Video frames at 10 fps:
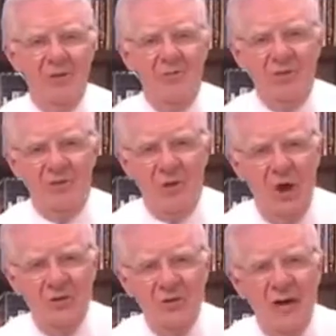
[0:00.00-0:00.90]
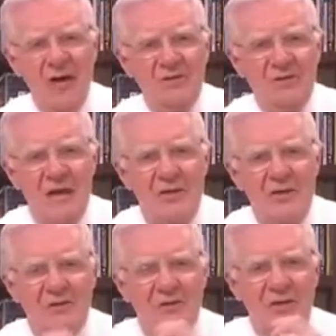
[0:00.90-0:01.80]
there was a doctor down in
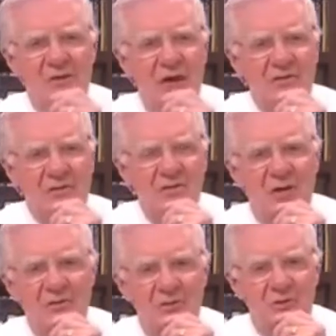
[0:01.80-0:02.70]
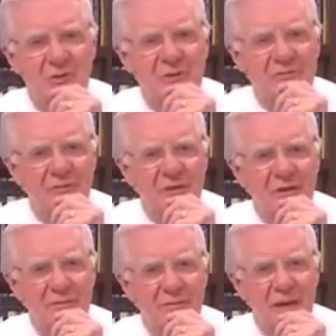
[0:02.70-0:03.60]
San Antonio, Texas, Dr. Thurman
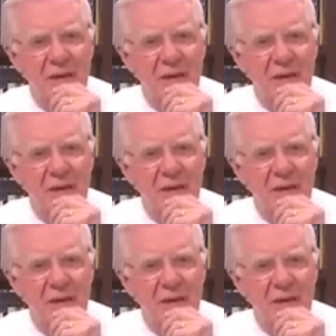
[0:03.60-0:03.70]
Fleet.